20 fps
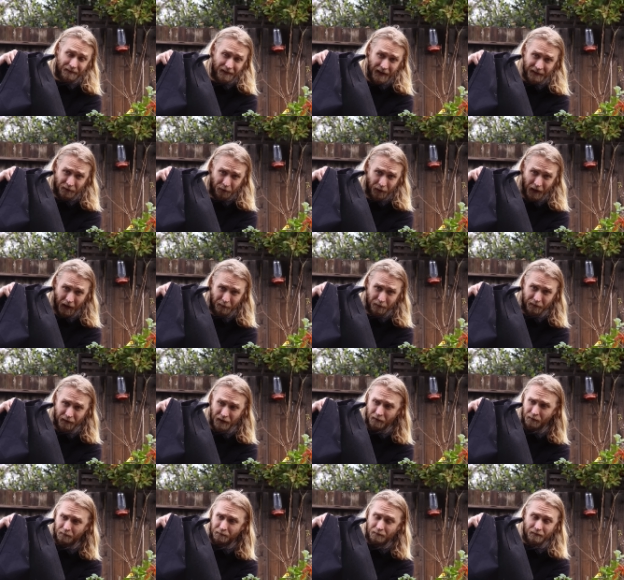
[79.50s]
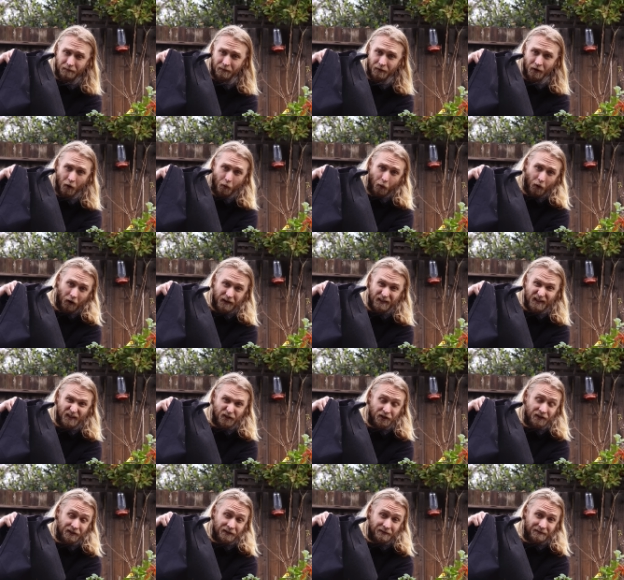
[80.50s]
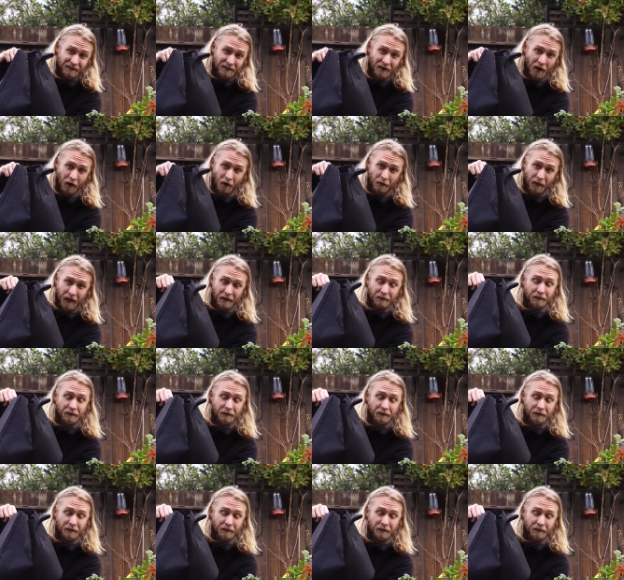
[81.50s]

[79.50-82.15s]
if that's okay with you, no worries, it's just not all that